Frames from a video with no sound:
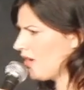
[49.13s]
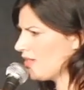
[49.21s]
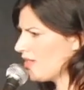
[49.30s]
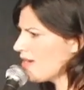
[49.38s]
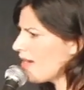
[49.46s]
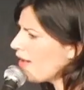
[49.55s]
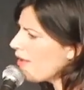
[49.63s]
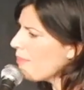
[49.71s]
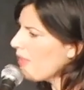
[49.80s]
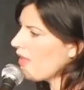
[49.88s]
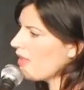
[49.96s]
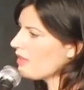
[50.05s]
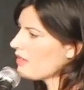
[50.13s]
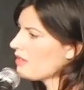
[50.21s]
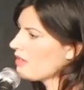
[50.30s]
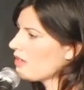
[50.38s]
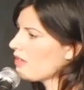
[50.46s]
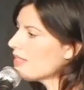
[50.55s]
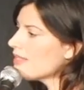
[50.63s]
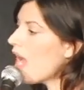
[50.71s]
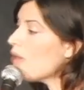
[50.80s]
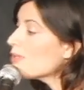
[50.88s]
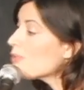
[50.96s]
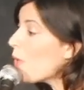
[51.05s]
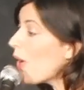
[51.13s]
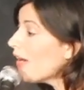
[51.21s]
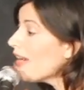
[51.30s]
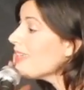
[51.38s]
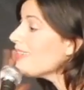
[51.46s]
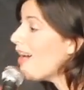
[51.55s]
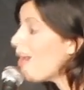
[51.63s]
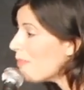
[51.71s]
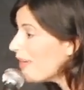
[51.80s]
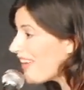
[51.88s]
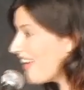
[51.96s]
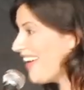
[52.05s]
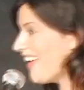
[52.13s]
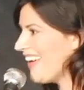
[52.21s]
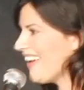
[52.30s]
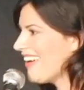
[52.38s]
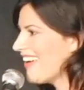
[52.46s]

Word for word: it didn't hurt me, because I was wearing a yarmulke.